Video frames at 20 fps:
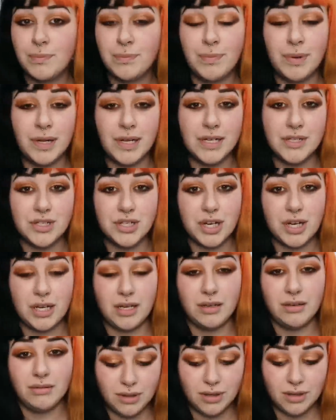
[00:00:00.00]

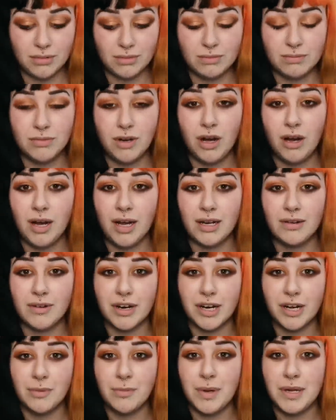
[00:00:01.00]
bleaching, I highly
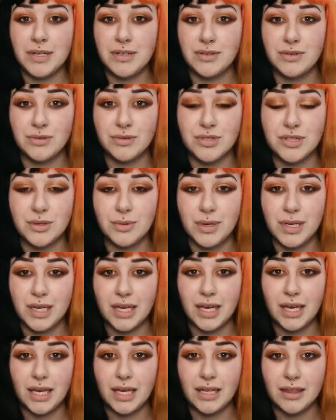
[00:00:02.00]
recommend not doing
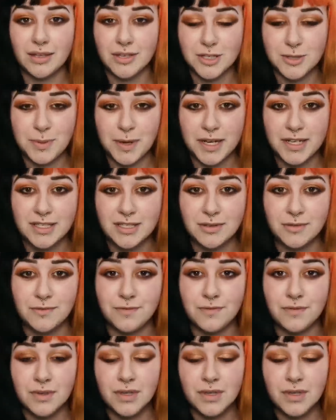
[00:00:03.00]
it in the space of